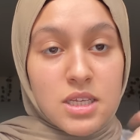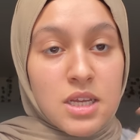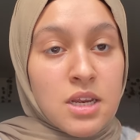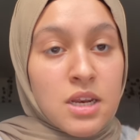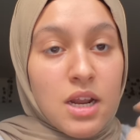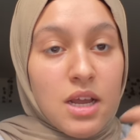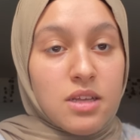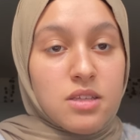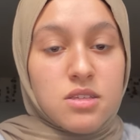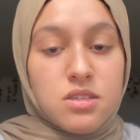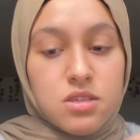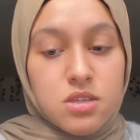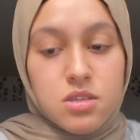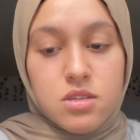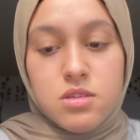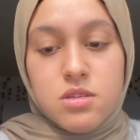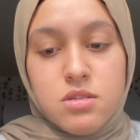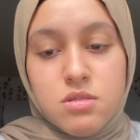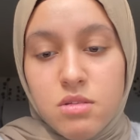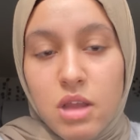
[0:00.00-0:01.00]
and
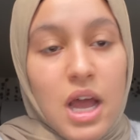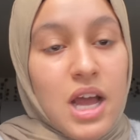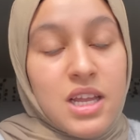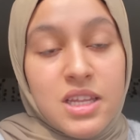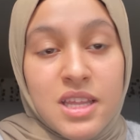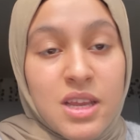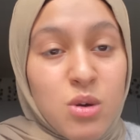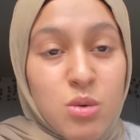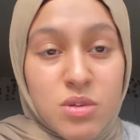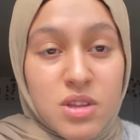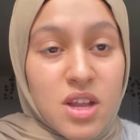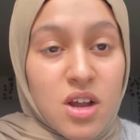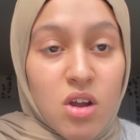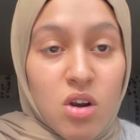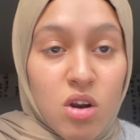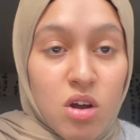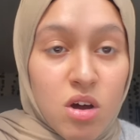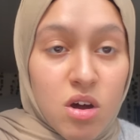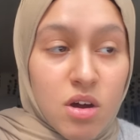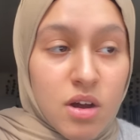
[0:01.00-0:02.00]
that's, I dealt with that
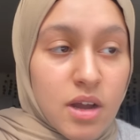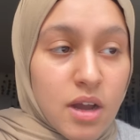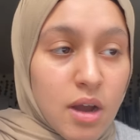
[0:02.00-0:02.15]
a lot.